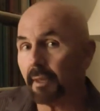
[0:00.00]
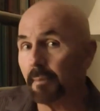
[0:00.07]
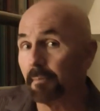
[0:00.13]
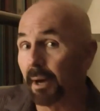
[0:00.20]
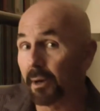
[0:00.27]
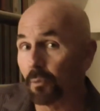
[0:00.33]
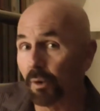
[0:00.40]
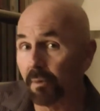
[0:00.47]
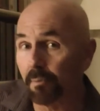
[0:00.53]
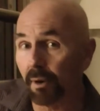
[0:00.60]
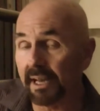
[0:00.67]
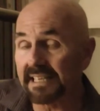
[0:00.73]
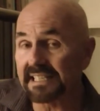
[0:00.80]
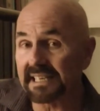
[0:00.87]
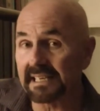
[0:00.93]
but we
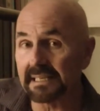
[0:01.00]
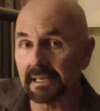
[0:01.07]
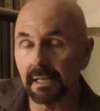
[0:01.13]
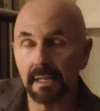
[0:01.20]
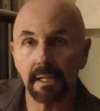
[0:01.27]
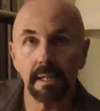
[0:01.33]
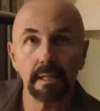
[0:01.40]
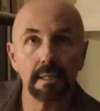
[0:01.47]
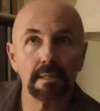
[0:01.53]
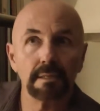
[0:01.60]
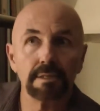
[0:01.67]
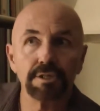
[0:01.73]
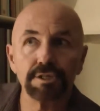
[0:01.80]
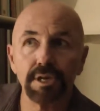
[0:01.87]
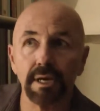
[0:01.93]
brace it,
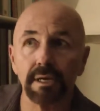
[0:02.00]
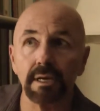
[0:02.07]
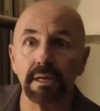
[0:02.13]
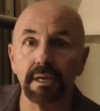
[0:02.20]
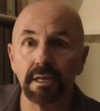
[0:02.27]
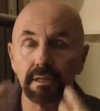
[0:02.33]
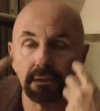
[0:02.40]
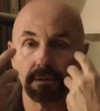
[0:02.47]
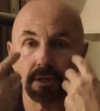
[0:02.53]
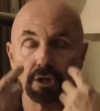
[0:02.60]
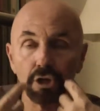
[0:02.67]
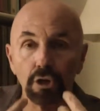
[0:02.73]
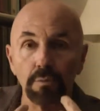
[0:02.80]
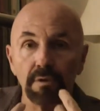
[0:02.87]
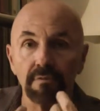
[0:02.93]
suddenly the
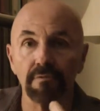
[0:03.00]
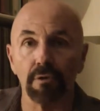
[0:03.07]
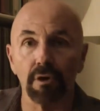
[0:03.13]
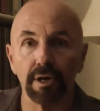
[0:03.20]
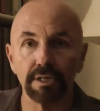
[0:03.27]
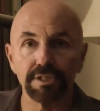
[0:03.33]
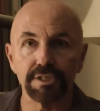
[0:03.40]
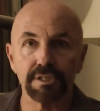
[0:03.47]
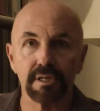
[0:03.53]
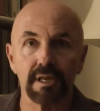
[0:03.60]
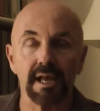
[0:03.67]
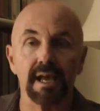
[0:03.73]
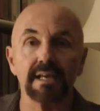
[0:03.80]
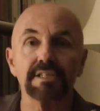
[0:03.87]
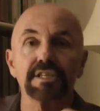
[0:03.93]
human voice
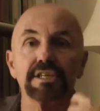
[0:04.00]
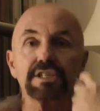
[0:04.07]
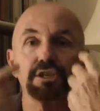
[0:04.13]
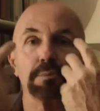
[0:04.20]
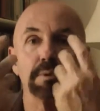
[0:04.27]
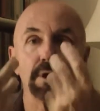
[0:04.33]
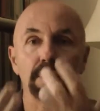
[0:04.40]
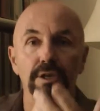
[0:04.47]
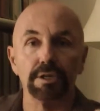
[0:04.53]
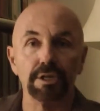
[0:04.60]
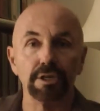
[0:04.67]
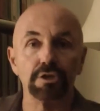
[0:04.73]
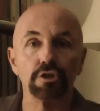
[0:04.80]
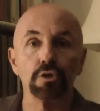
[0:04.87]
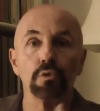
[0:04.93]
has this
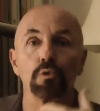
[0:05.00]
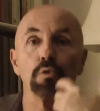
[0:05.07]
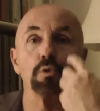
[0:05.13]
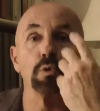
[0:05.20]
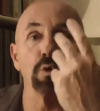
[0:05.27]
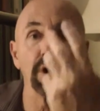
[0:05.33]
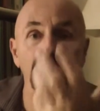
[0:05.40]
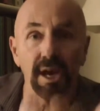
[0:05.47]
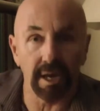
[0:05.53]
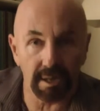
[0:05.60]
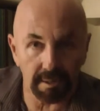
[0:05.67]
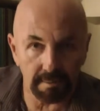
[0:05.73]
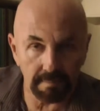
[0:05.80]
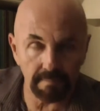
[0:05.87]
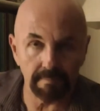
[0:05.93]
ability to ring.